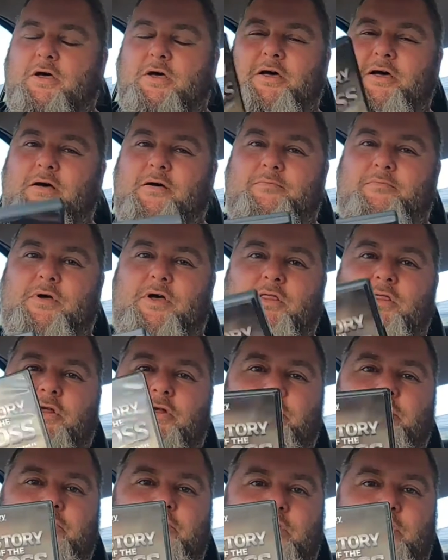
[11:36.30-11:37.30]
A
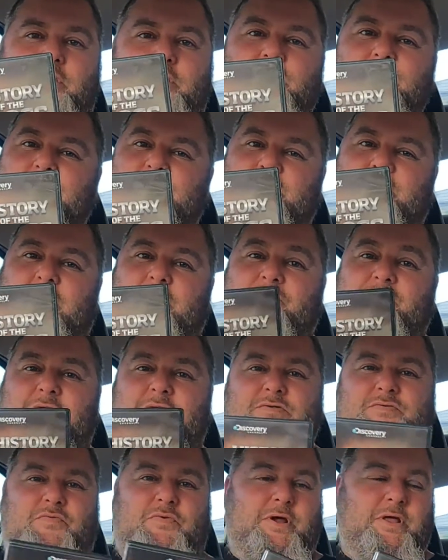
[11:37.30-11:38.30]
lot of the religious stuff
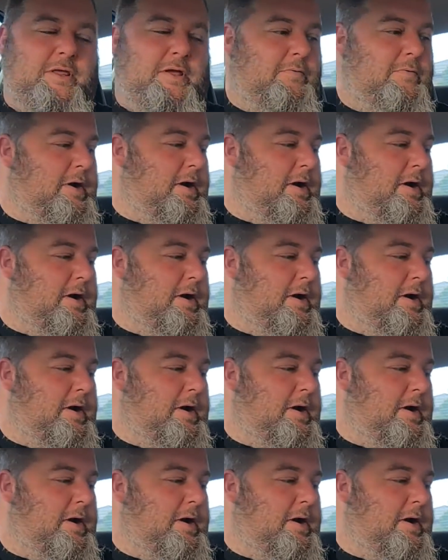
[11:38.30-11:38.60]
does really